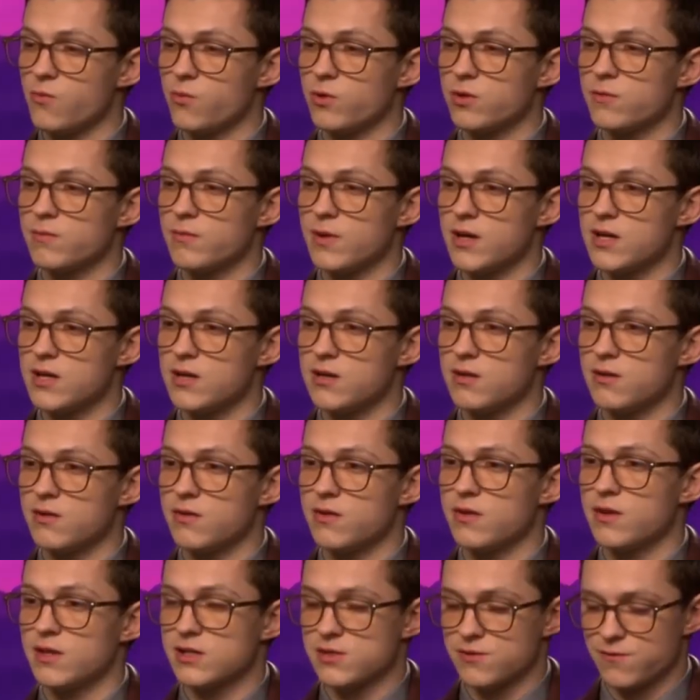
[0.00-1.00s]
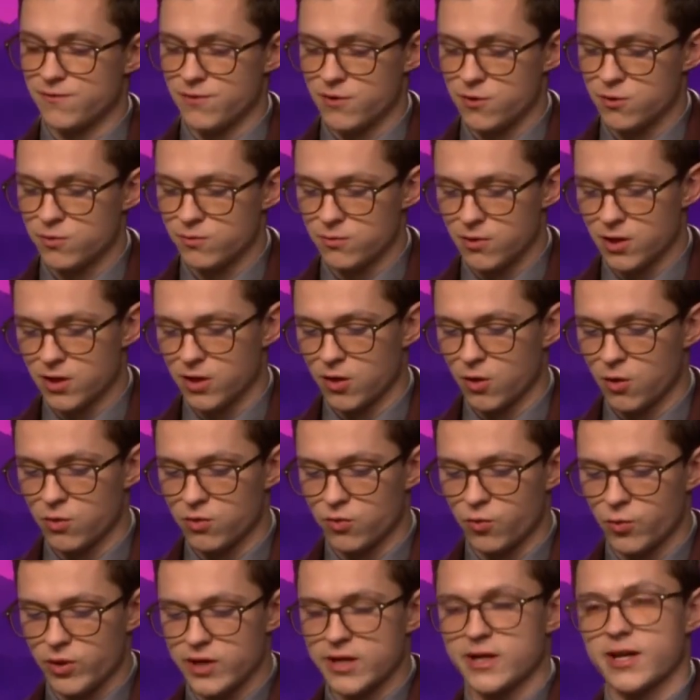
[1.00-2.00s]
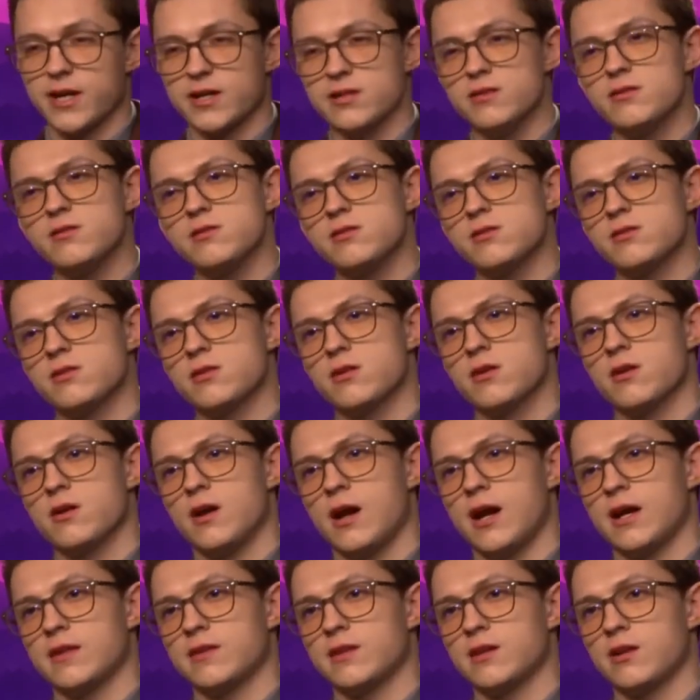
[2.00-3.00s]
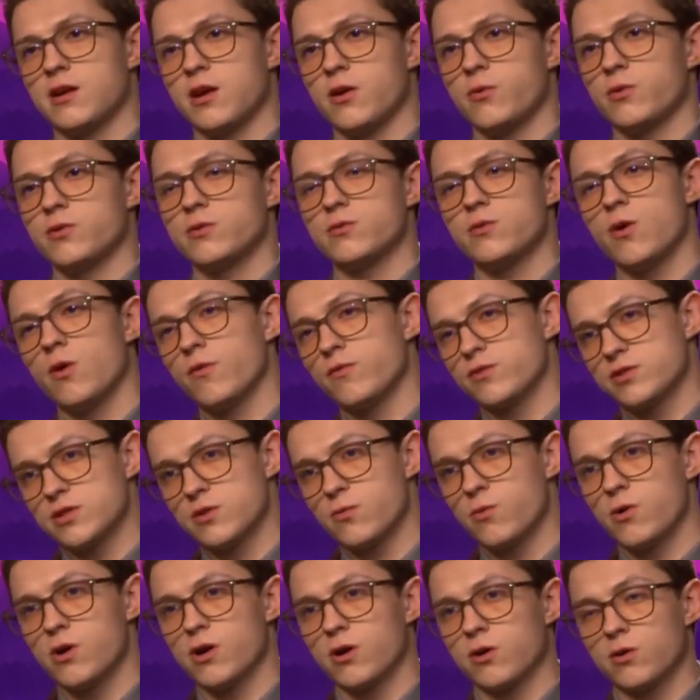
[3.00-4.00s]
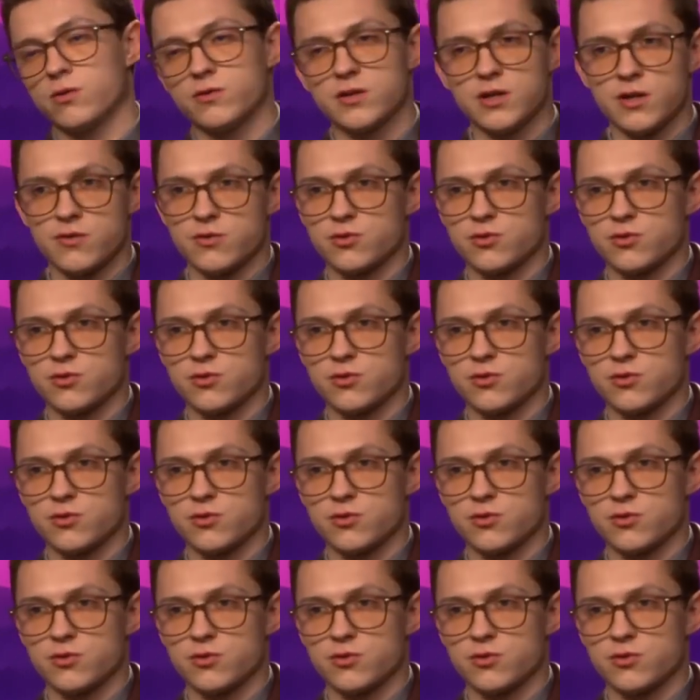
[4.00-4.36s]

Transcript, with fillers: would make this film like on the weekends, and then I would obviously work on the